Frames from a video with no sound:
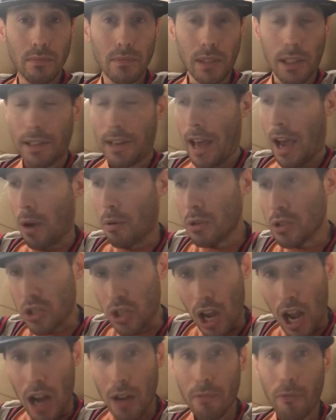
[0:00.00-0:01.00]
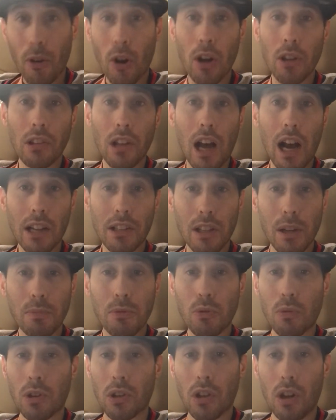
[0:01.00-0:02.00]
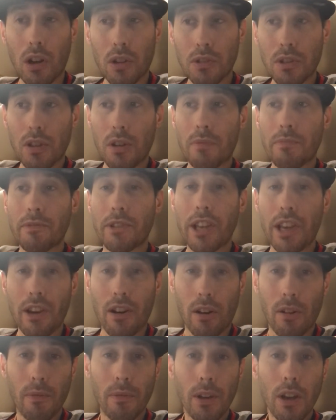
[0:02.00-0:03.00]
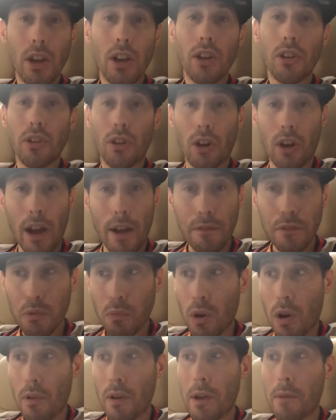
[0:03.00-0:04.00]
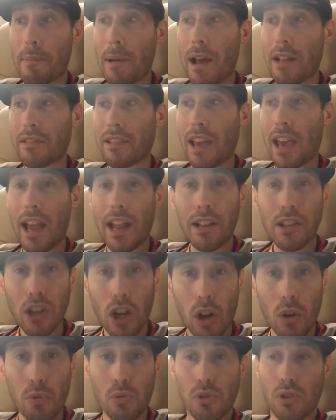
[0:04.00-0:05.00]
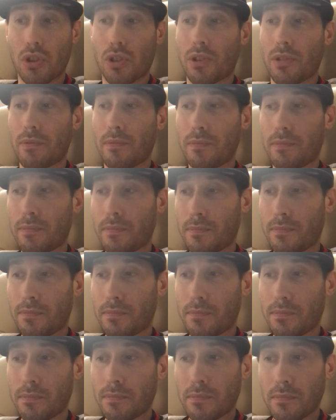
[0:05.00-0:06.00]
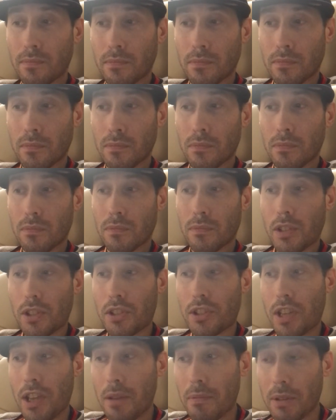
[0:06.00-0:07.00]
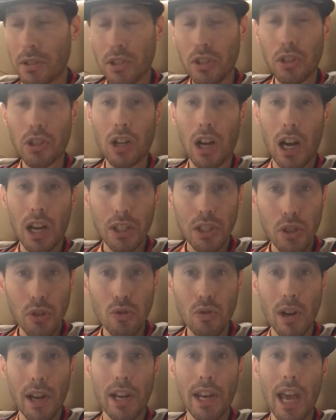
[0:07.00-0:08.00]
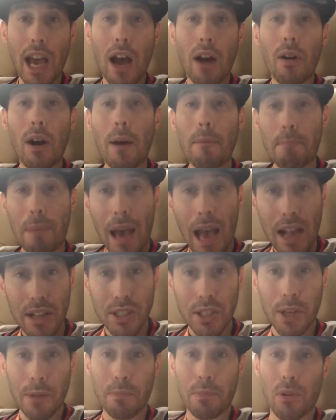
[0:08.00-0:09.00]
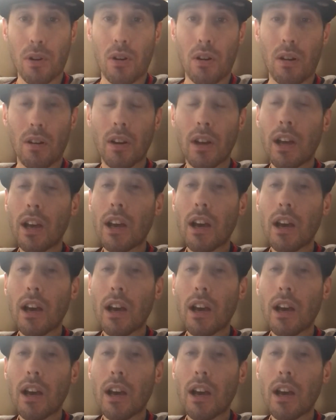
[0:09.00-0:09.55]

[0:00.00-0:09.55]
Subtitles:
And now with Jacques Vaughn locked up to a long-term deal, you don't have to worry about the head coach. This team can just concentrate now on basketball.